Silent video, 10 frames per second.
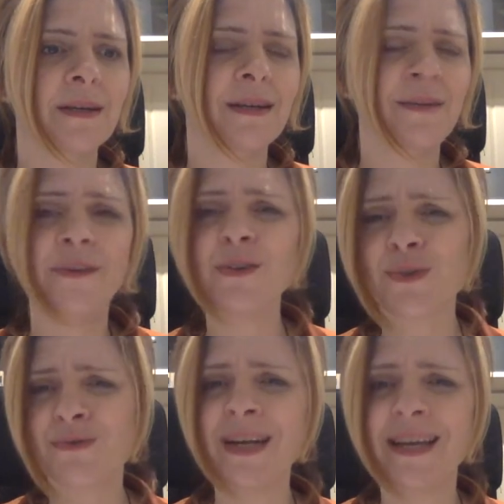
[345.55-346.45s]
it
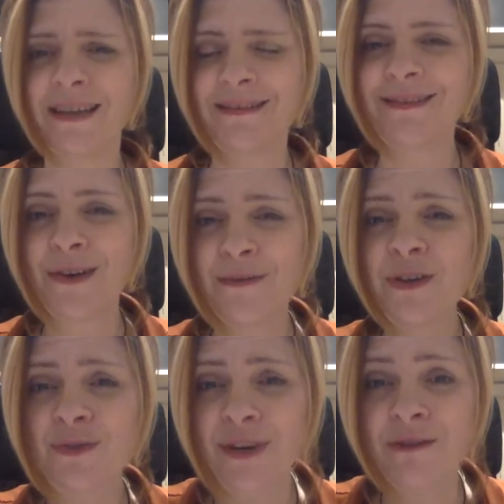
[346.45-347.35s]
feels really
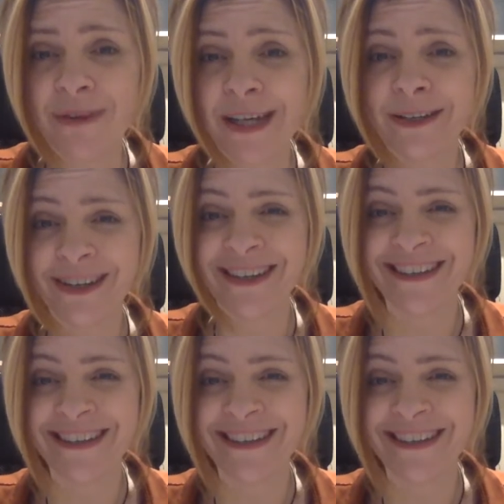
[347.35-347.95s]
feels really real.